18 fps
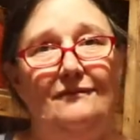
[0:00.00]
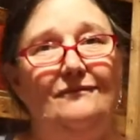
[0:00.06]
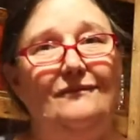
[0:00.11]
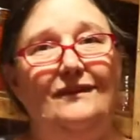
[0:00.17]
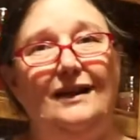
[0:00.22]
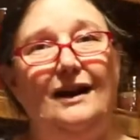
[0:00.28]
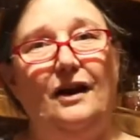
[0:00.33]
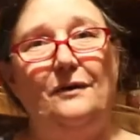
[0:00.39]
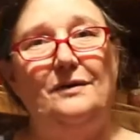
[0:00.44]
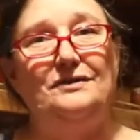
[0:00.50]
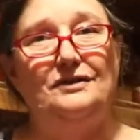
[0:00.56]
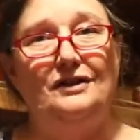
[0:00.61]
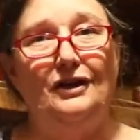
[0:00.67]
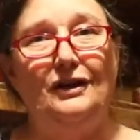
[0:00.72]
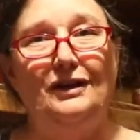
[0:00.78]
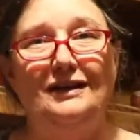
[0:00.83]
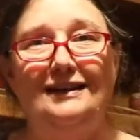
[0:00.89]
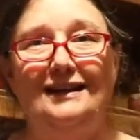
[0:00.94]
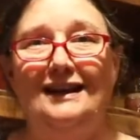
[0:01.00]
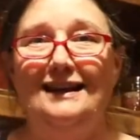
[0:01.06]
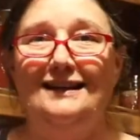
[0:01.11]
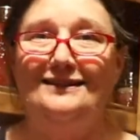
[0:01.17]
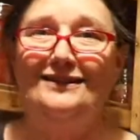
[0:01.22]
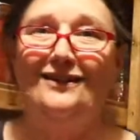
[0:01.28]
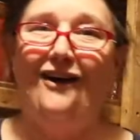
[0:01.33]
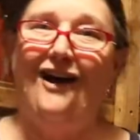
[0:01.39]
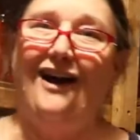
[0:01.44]
is good and then
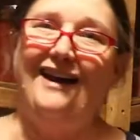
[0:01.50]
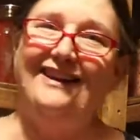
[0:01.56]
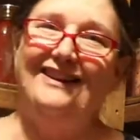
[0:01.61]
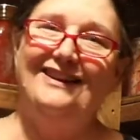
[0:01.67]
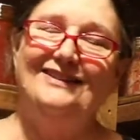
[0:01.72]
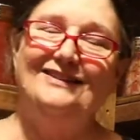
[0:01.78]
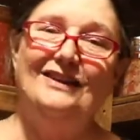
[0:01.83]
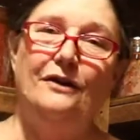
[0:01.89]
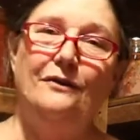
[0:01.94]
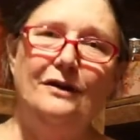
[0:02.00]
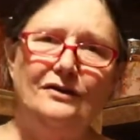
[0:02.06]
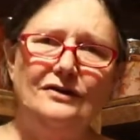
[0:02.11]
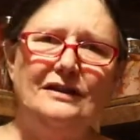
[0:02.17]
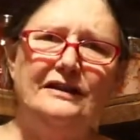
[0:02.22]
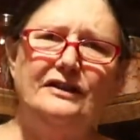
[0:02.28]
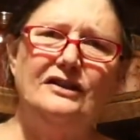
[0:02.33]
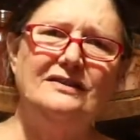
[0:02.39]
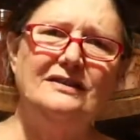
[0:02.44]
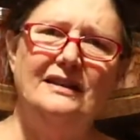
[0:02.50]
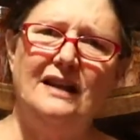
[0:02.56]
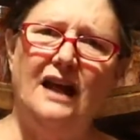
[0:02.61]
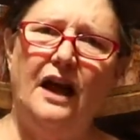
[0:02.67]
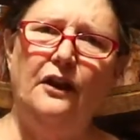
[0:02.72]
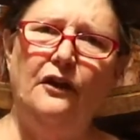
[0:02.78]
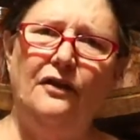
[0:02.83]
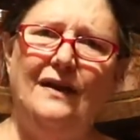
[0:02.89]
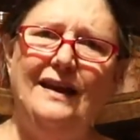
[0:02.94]
it's not. So there's just a
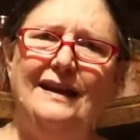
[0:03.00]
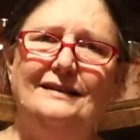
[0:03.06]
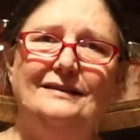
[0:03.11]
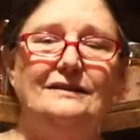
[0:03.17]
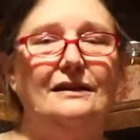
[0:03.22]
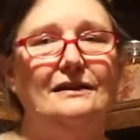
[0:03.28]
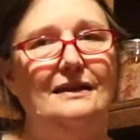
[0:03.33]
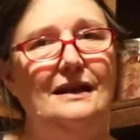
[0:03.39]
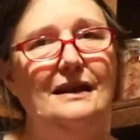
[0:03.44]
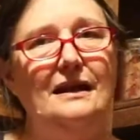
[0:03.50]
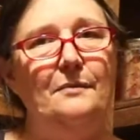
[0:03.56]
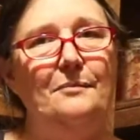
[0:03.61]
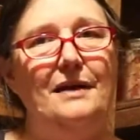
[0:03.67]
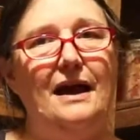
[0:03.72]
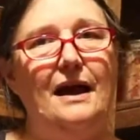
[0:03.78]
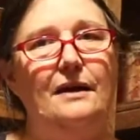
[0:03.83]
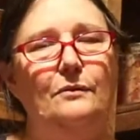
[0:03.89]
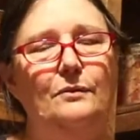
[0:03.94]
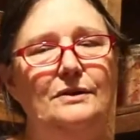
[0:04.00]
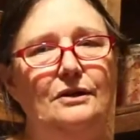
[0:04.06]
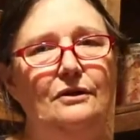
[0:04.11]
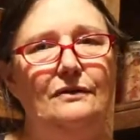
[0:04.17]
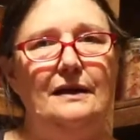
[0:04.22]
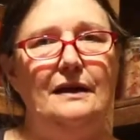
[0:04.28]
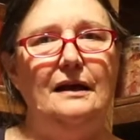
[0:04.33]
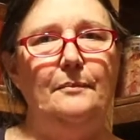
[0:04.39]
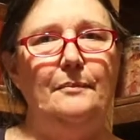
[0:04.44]
lot of things to think about when you
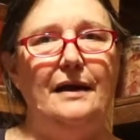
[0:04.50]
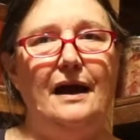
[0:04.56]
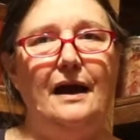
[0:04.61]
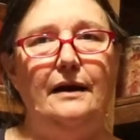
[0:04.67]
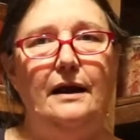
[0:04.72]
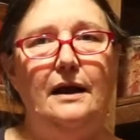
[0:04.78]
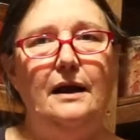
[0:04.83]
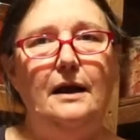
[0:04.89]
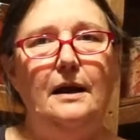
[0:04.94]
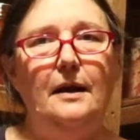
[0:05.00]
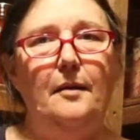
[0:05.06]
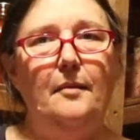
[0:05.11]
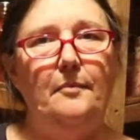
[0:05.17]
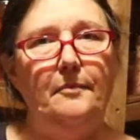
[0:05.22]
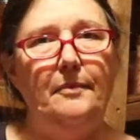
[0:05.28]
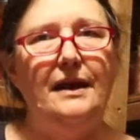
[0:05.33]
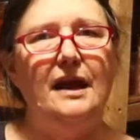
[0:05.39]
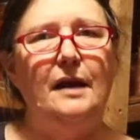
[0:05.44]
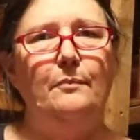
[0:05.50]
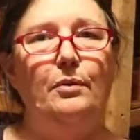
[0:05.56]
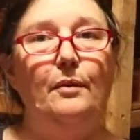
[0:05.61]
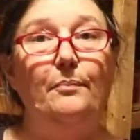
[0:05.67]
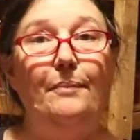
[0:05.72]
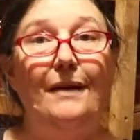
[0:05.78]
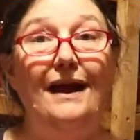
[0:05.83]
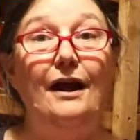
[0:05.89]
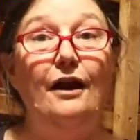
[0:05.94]
think about being
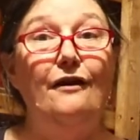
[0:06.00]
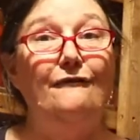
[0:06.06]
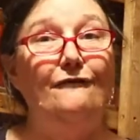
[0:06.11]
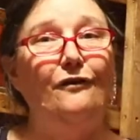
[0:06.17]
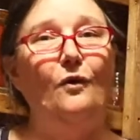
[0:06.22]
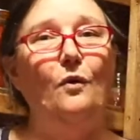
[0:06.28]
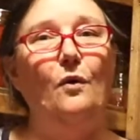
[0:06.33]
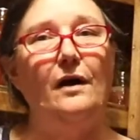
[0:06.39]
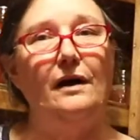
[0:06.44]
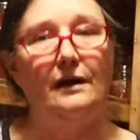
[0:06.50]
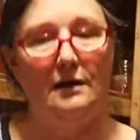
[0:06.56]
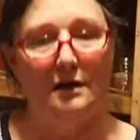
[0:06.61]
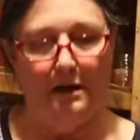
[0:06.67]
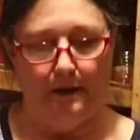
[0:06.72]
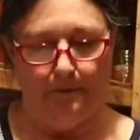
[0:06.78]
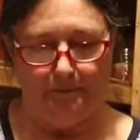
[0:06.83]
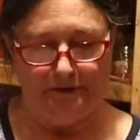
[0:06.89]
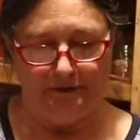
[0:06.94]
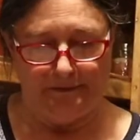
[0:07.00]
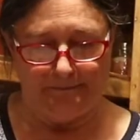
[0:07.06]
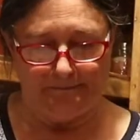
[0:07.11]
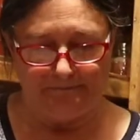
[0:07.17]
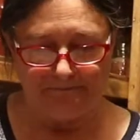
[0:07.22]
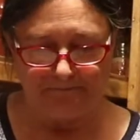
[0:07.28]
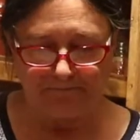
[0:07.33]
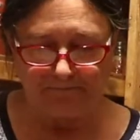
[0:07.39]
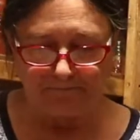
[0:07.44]
prepared for what comes.
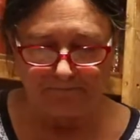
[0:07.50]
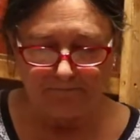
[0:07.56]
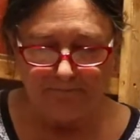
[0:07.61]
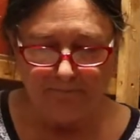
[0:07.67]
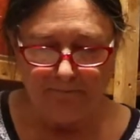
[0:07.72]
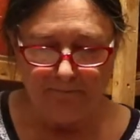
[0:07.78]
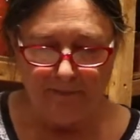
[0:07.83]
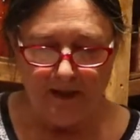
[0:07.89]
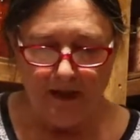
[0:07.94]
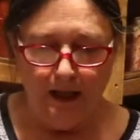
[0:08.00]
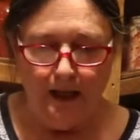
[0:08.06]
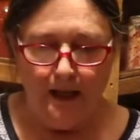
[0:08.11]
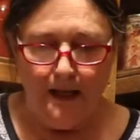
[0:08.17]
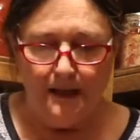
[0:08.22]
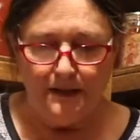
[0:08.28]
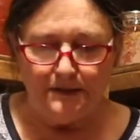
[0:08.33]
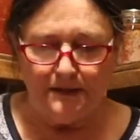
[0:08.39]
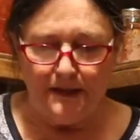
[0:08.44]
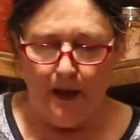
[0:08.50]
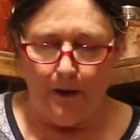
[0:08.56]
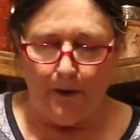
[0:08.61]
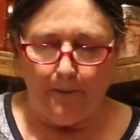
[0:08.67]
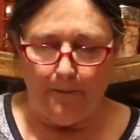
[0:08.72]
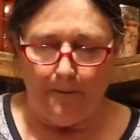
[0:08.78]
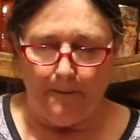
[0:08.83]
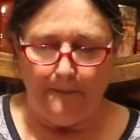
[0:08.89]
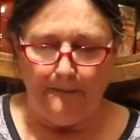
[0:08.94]

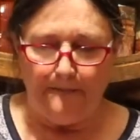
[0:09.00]
So,